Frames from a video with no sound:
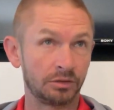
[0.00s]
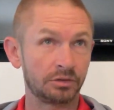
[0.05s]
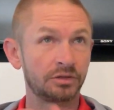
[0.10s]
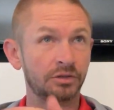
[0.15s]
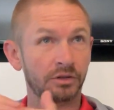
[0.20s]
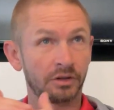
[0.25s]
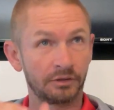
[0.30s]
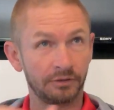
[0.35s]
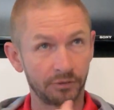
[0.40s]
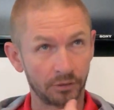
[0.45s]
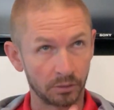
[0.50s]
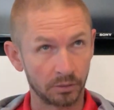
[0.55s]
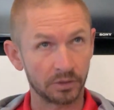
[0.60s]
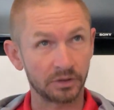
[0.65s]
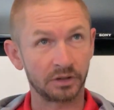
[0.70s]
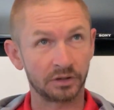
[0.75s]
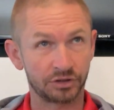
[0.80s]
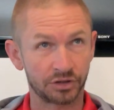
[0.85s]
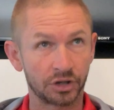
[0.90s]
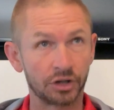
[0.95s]
So in the forward,
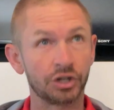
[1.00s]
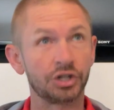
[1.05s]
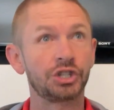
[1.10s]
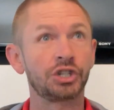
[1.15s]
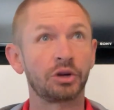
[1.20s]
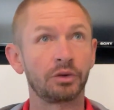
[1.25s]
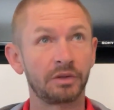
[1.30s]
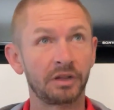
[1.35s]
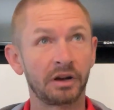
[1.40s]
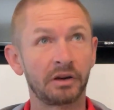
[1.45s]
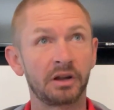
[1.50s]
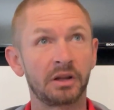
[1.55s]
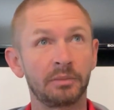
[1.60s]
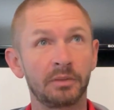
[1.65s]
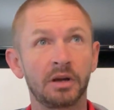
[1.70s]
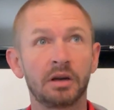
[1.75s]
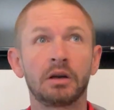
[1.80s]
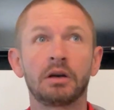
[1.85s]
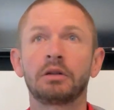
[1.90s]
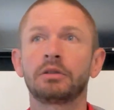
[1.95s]
that's going to show their
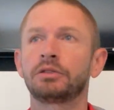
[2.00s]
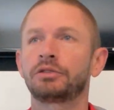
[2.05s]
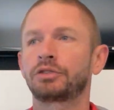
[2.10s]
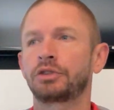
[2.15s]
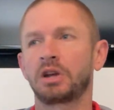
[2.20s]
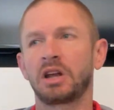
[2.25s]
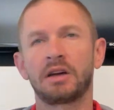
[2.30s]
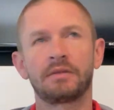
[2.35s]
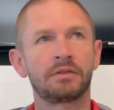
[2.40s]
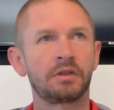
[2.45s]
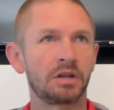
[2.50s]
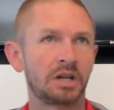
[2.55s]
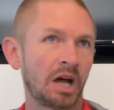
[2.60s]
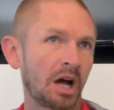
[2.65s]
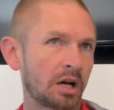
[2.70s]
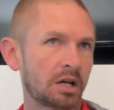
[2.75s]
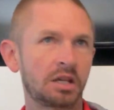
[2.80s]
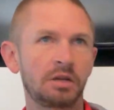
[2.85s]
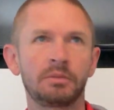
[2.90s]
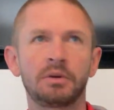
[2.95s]
email. It's going to have the
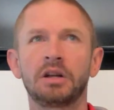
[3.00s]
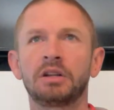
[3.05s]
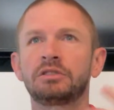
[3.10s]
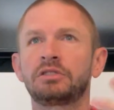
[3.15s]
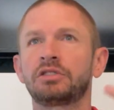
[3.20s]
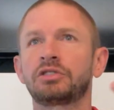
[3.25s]
documents.